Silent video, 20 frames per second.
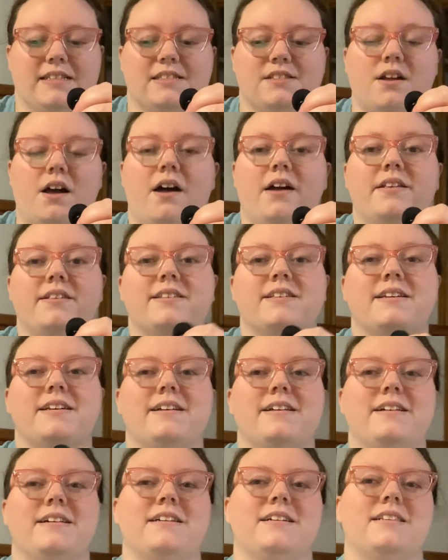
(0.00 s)
not
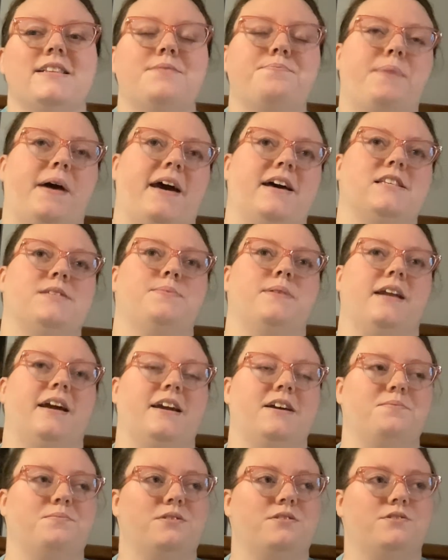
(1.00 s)
the best, but I
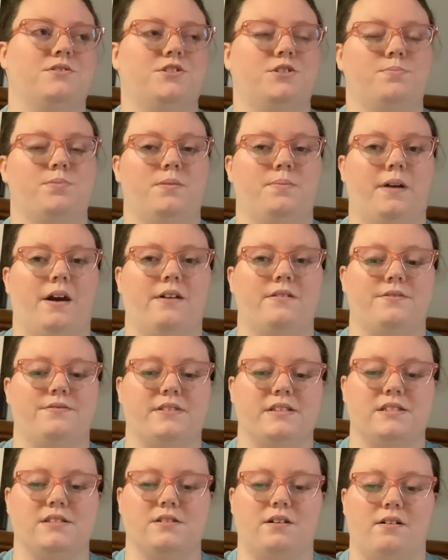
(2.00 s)
am still super proud of
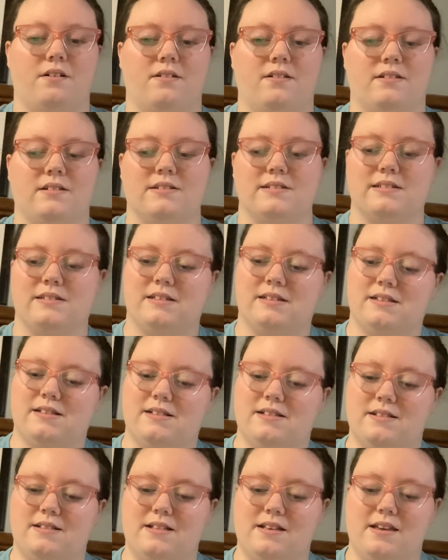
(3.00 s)
this doll.
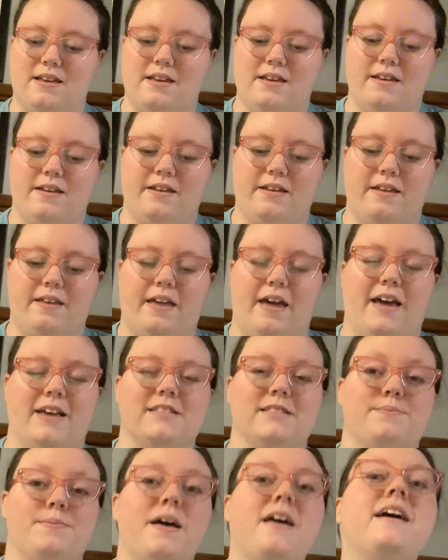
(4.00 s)

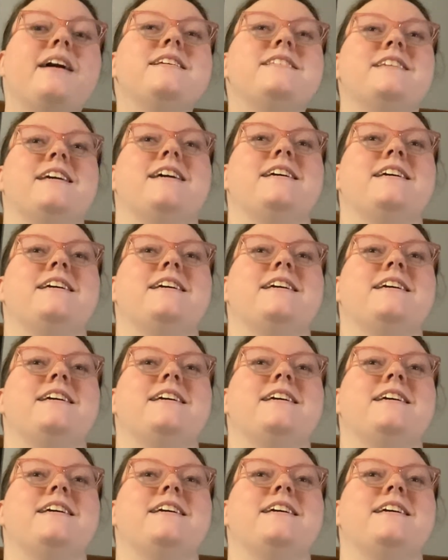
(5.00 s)
As much